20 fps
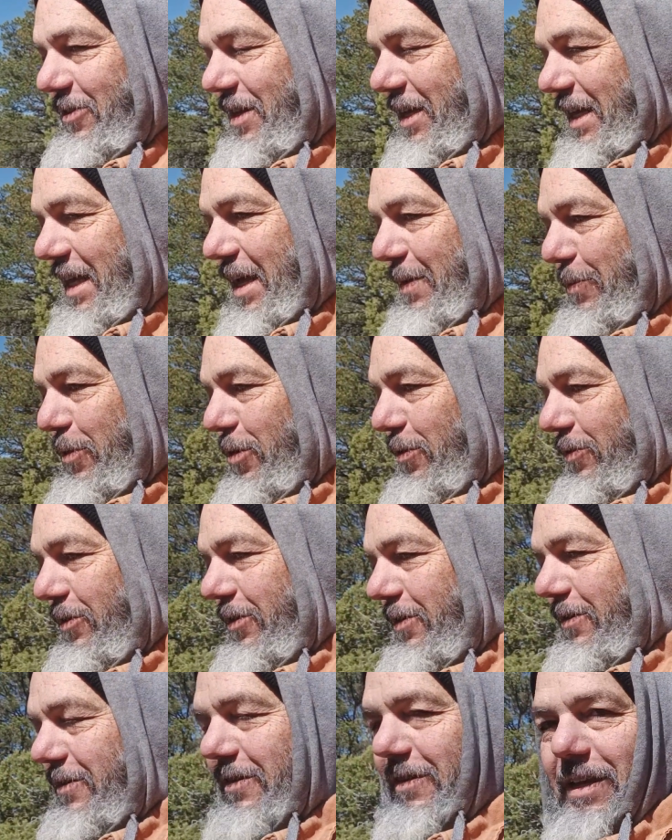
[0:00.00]
They came
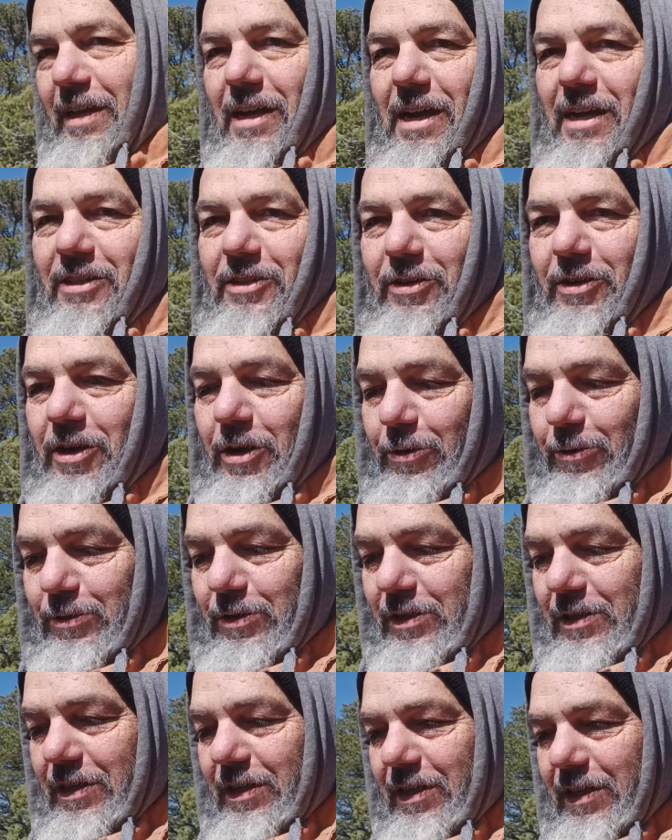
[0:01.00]
over, and they got their
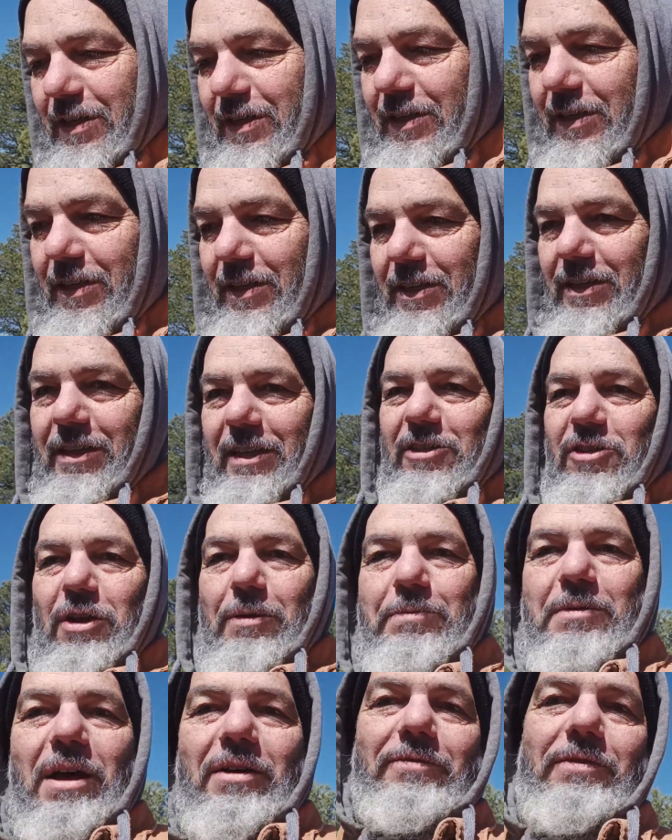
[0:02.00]
goats. They
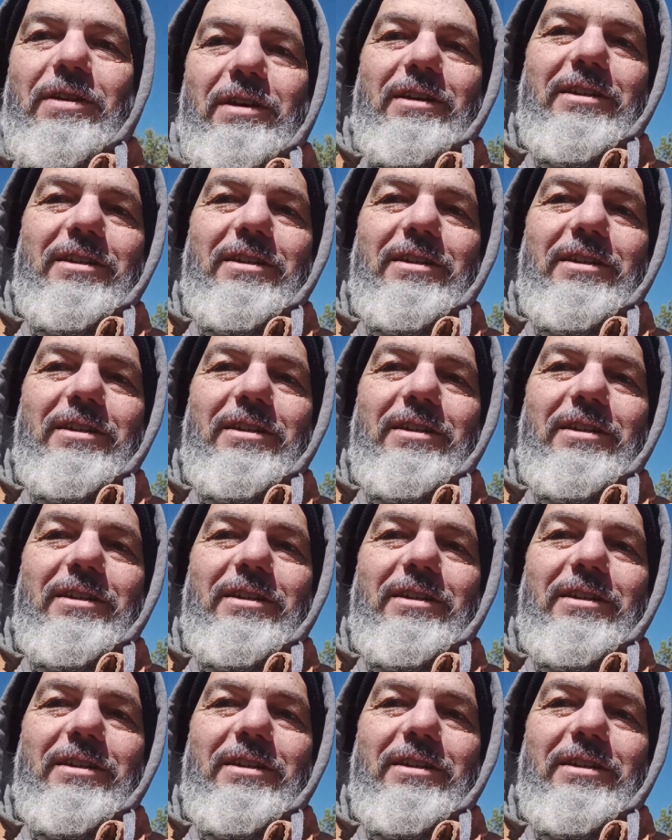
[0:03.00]
dropped off a